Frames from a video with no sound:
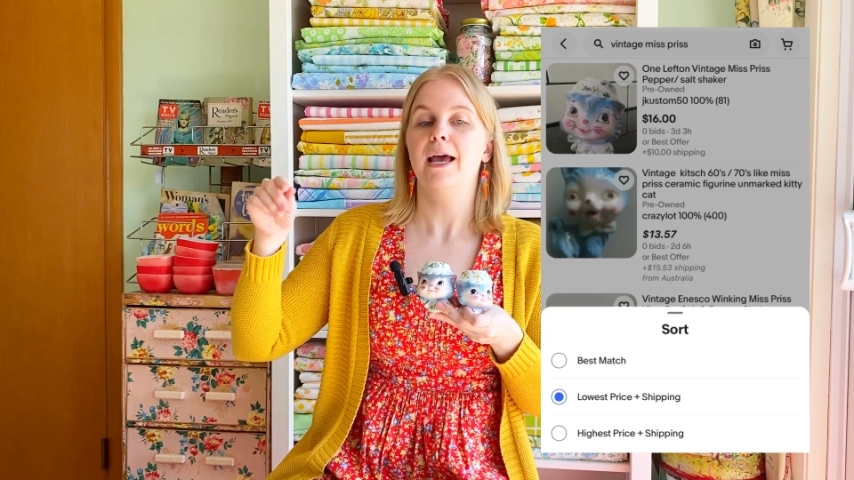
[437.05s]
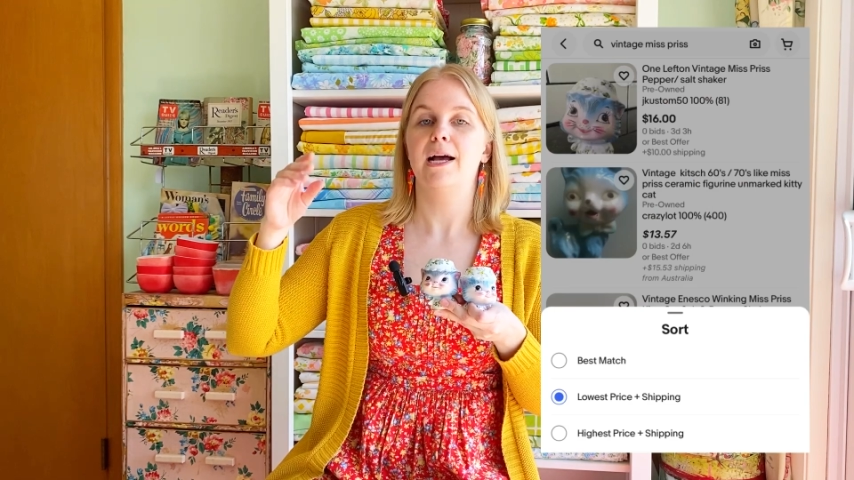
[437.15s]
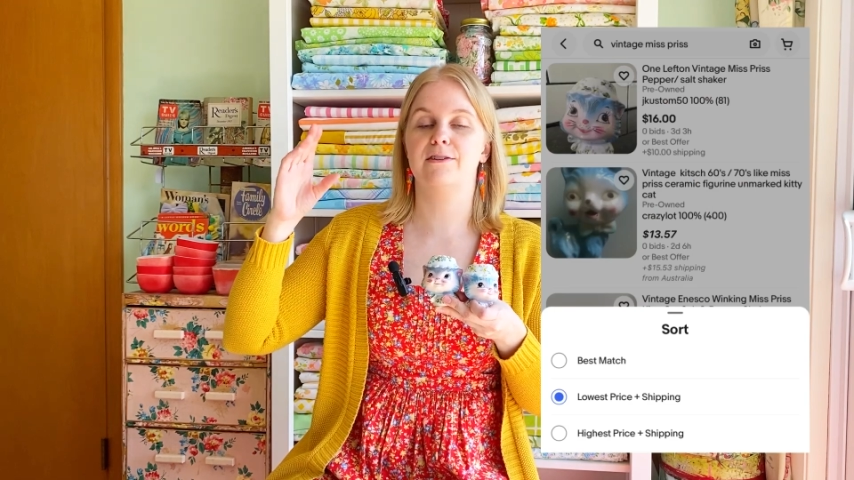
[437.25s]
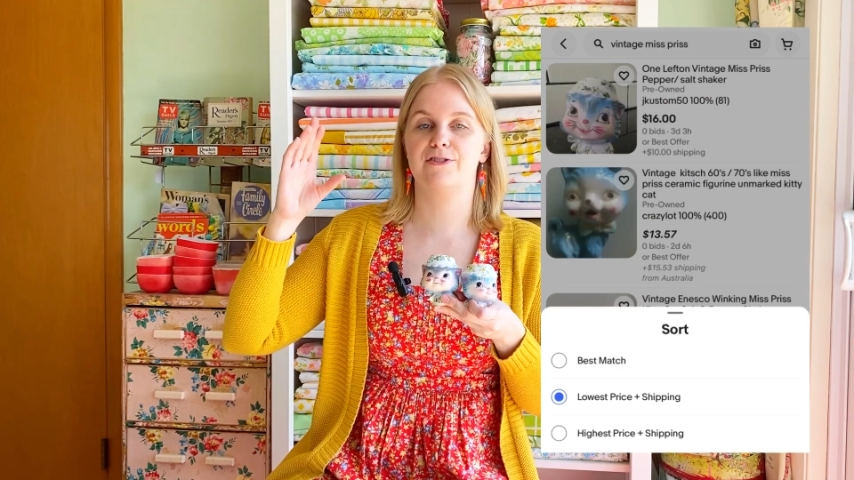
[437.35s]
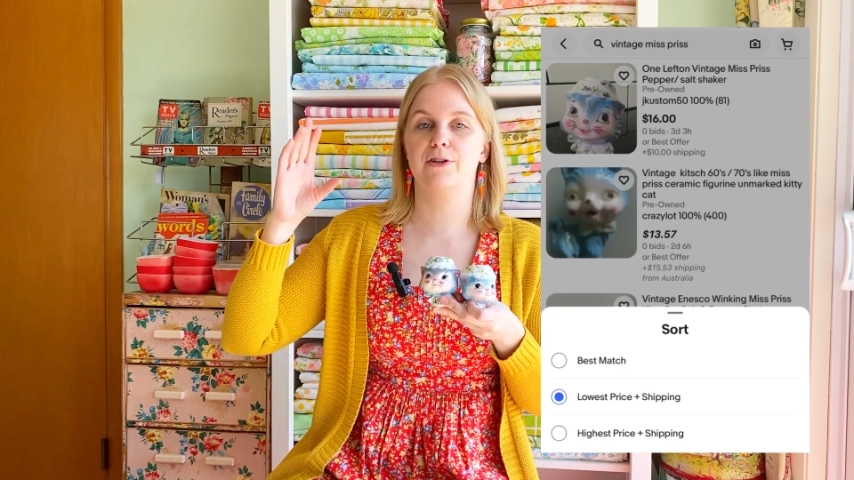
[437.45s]

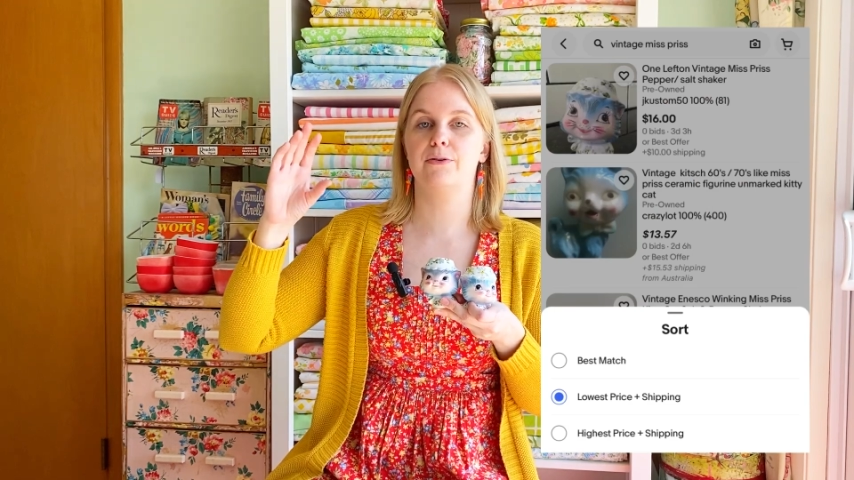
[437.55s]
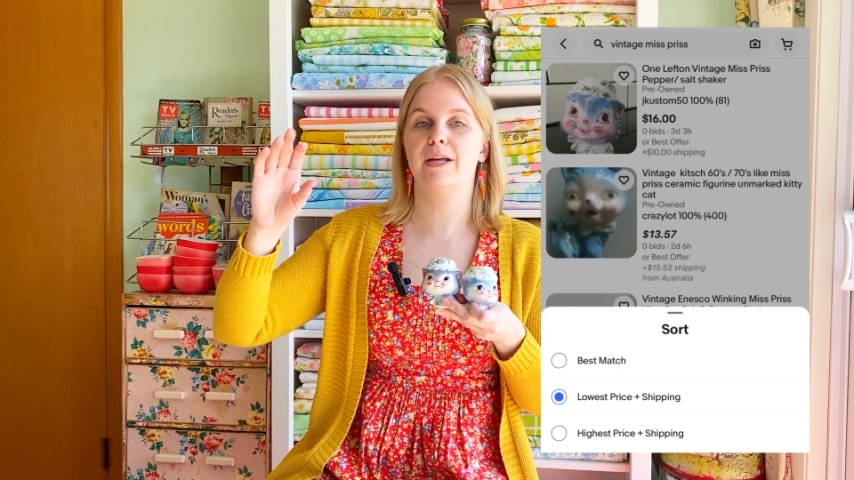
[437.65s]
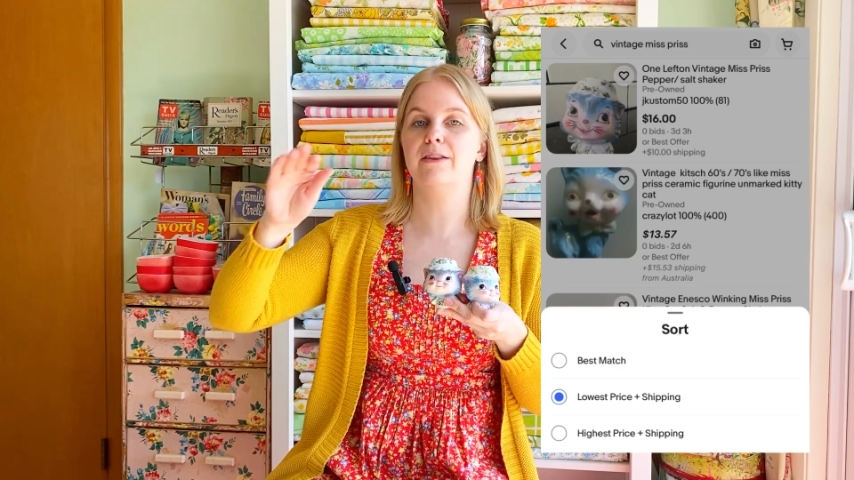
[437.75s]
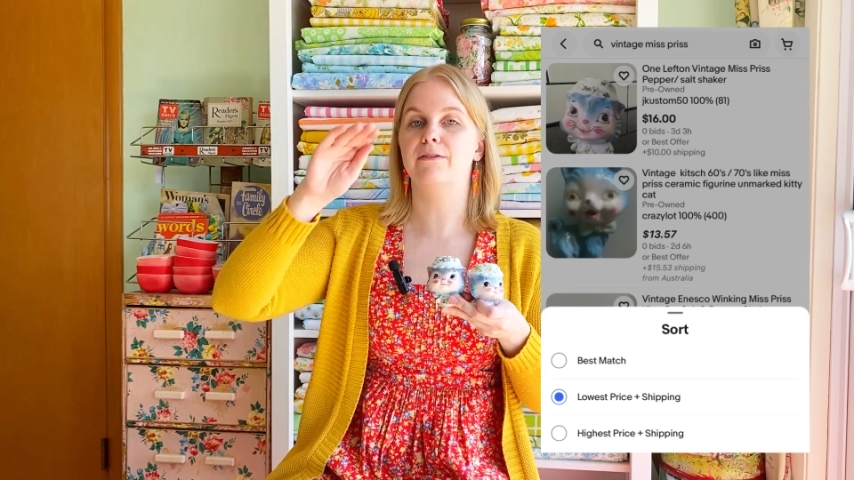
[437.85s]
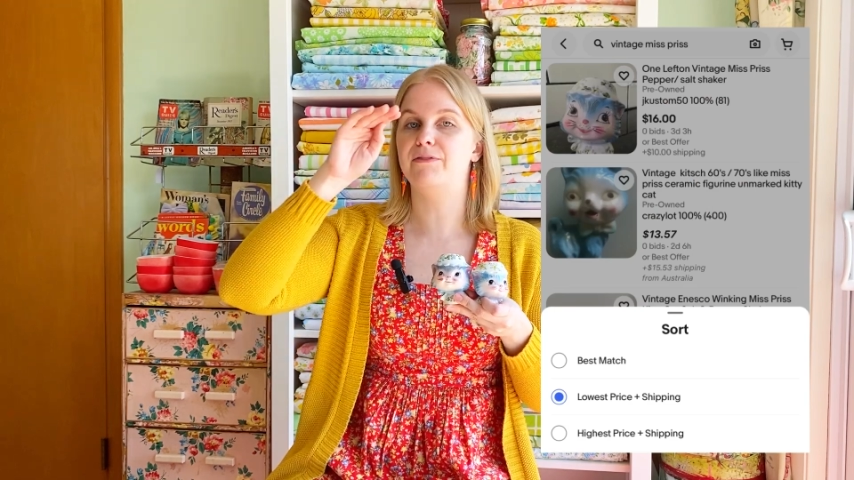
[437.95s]
And so
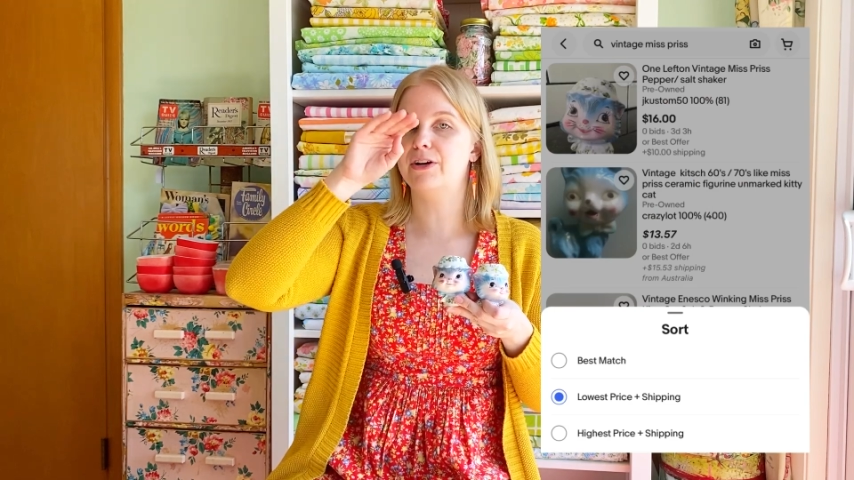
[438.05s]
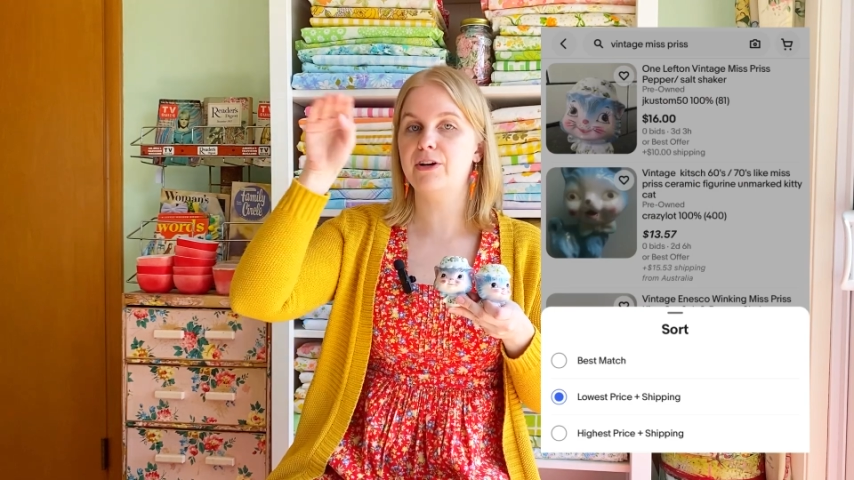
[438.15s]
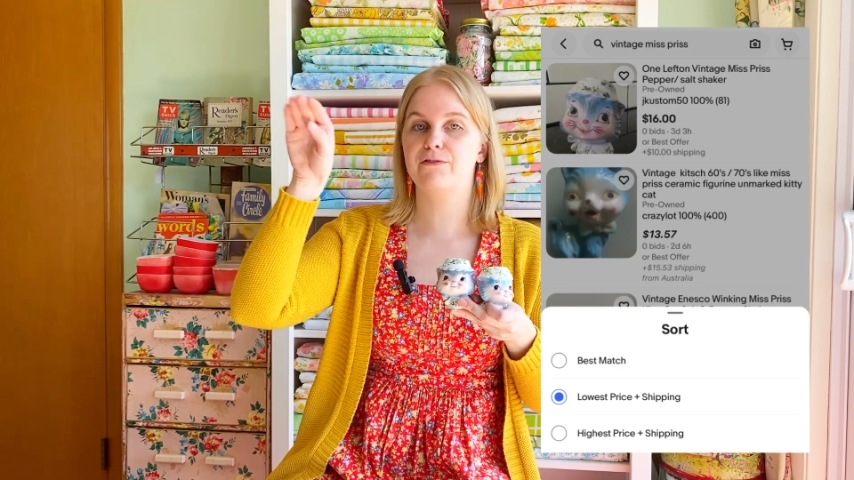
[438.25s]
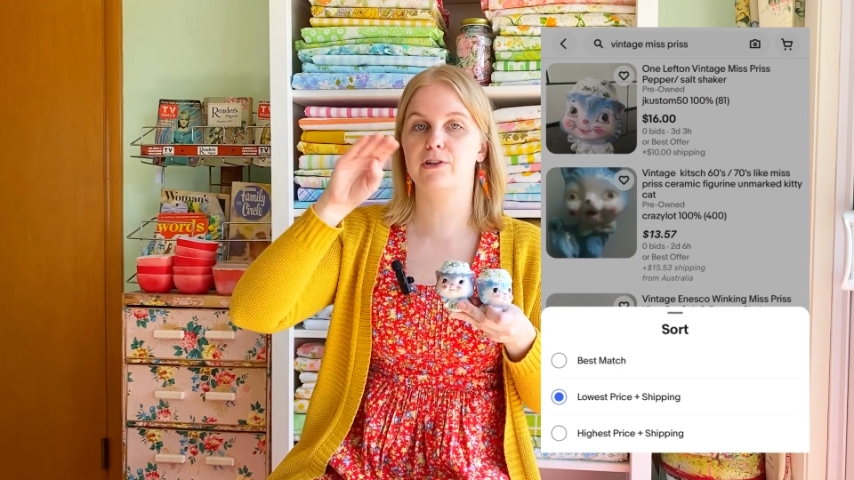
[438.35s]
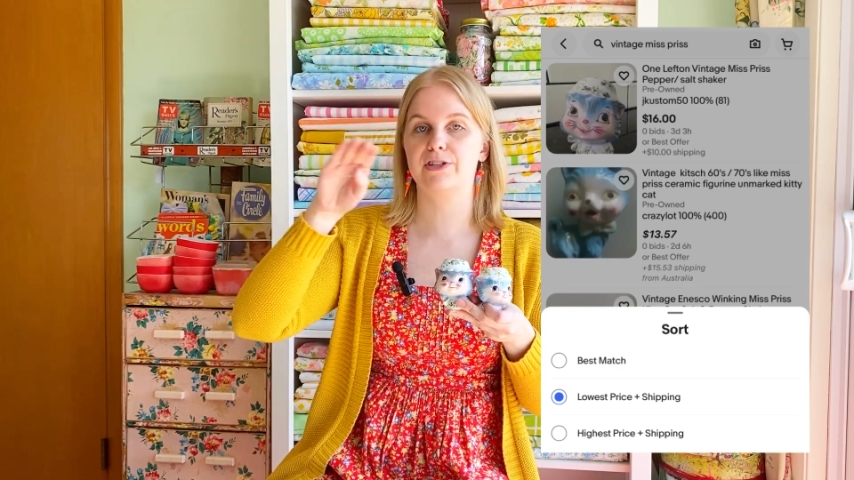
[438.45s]
then the very
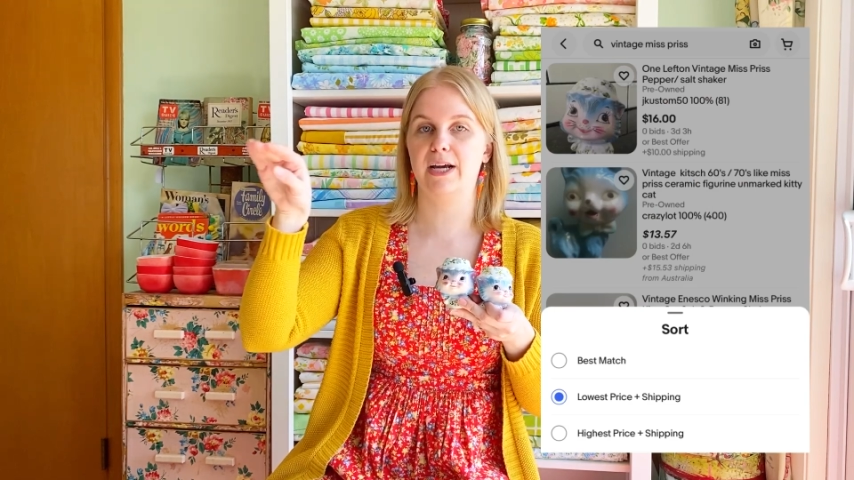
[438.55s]
first